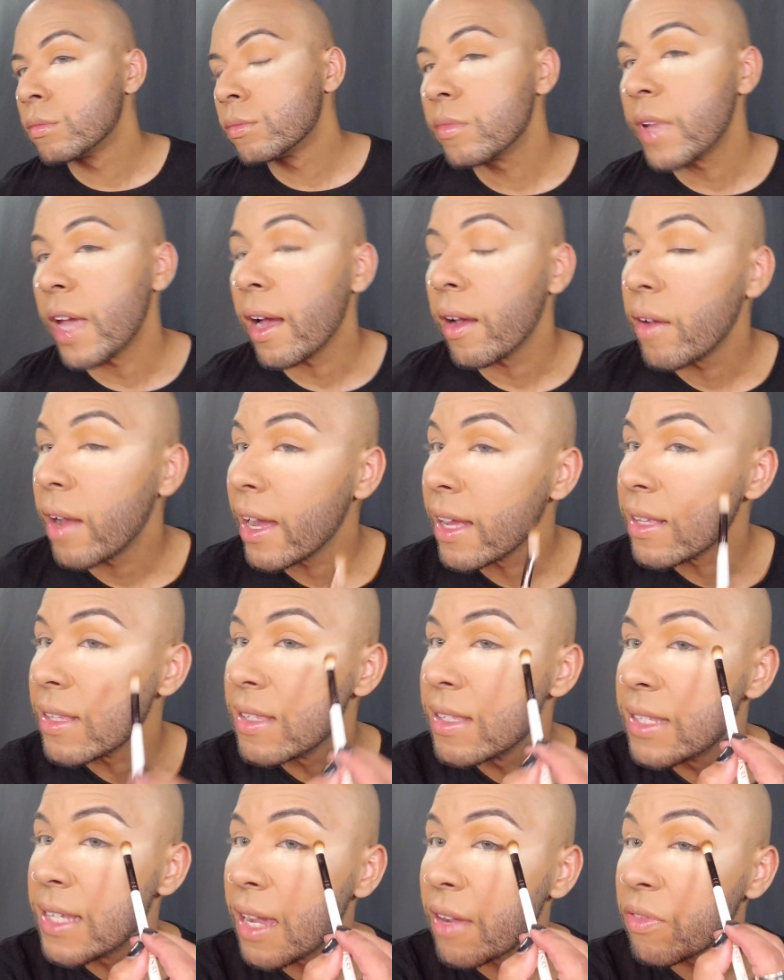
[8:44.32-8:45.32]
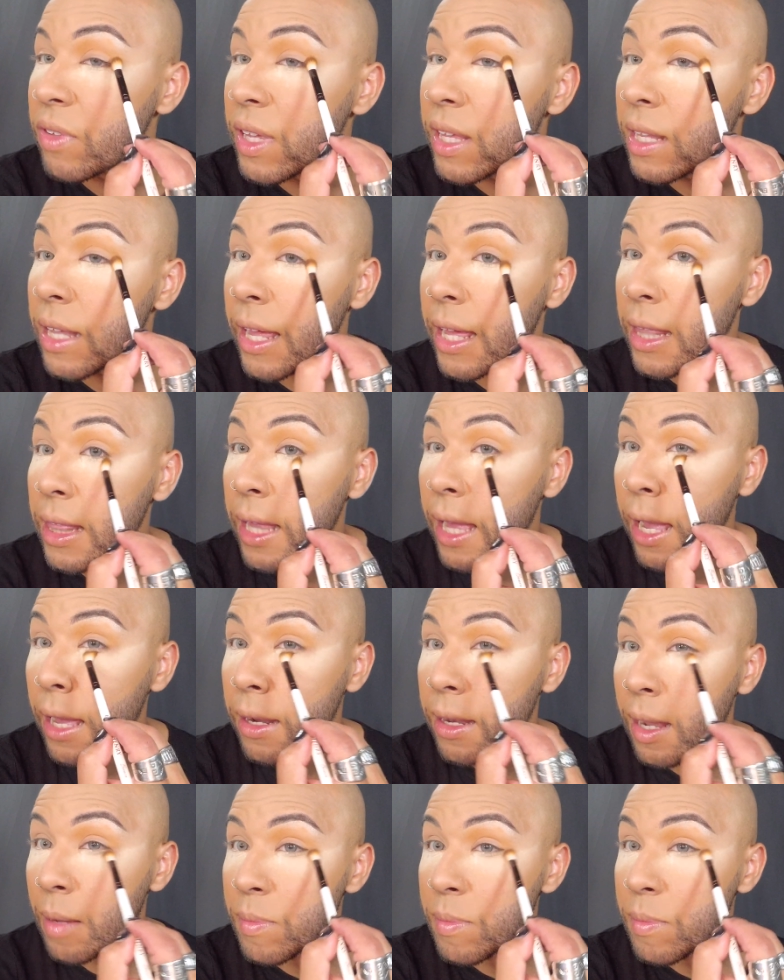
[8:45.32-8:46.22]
Yeah, I definitely like that.